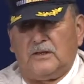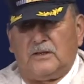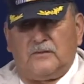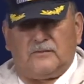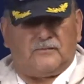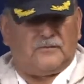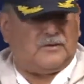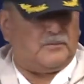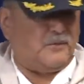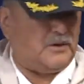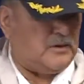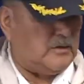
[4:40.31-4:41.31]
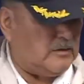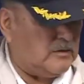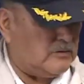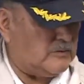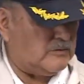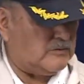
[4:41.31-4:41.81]
of uh, me and
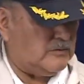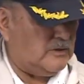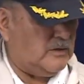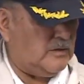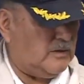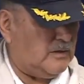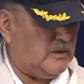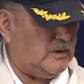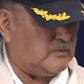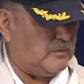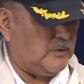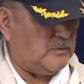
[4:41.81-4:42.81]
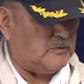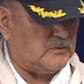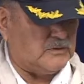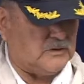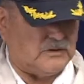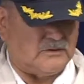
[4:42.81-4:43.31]
her as we
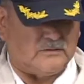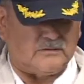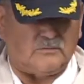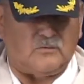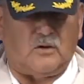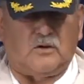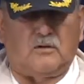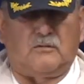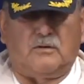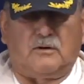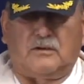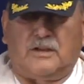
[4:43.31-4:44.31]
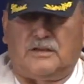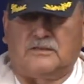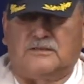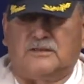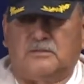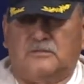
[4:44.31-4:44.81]
was uh, walking around
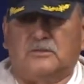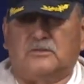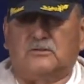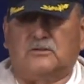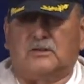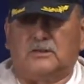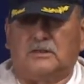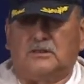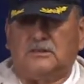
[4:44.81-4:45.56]
Kansas City, Missouri